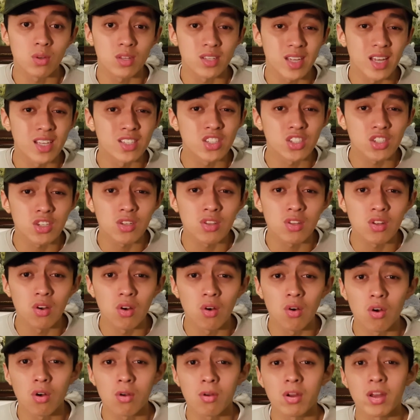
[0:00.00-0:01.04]
retention,
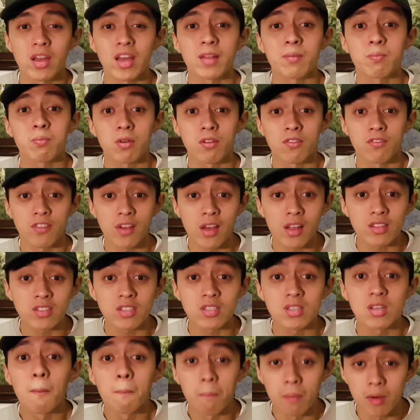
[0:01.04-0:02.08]
or it
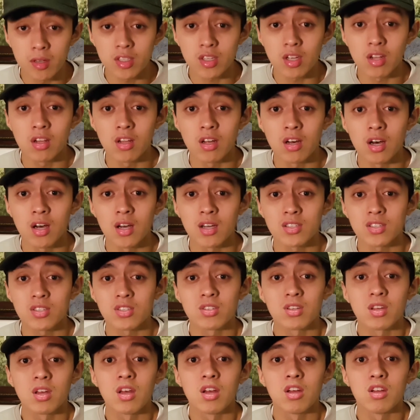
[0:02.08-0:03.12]
prevents muscle loss
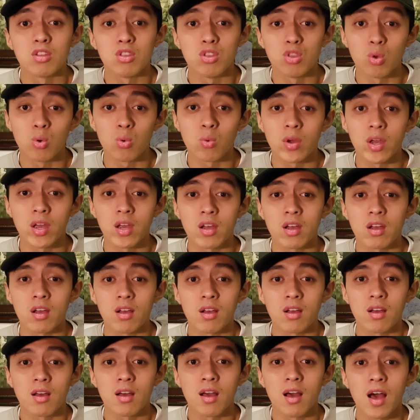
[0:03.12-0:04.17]
during
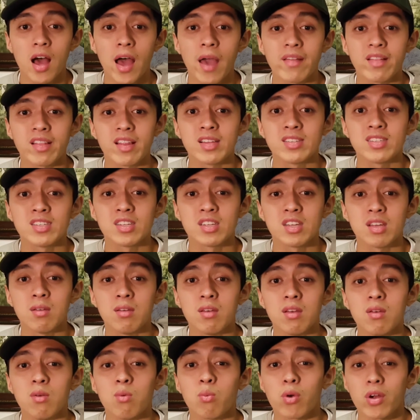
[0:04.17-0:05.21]
high
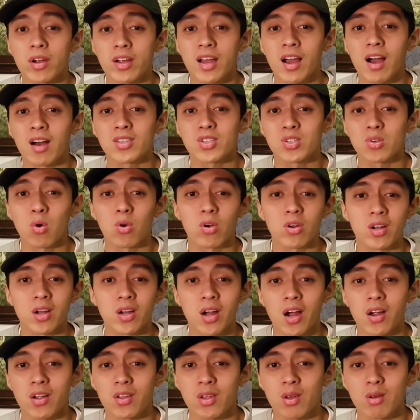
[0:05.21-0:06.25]
intensity workouts or
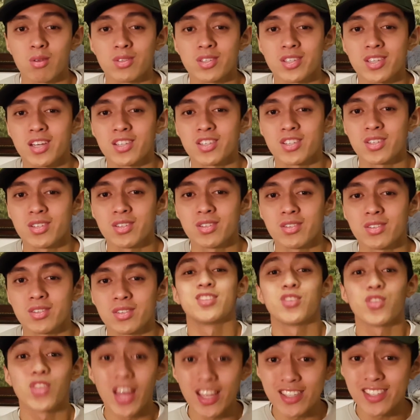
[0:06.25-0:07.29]
cardio sessions. So
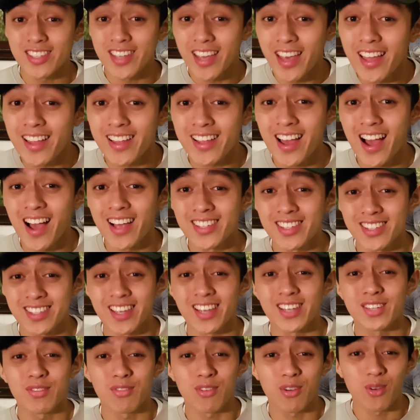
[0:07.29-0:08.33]
that's it guys, thanks
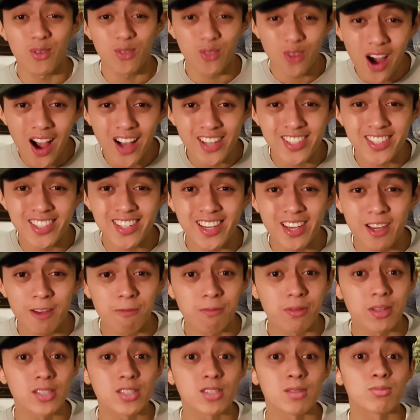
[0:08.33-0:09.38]
for watching.
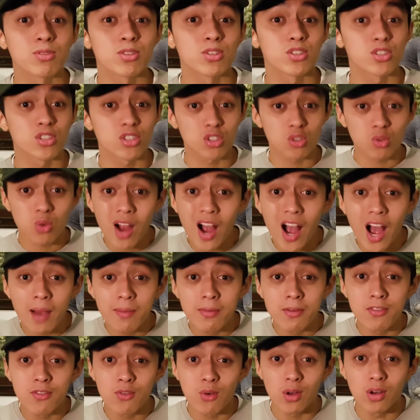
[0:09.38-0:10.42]
Please subscribe
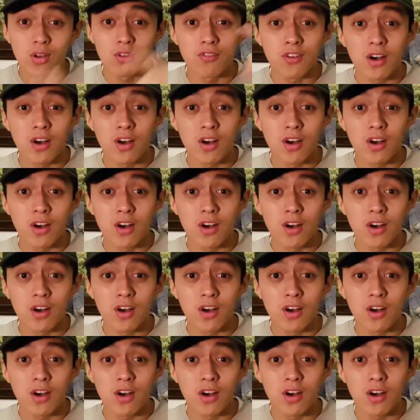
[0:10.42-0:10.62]
if you want to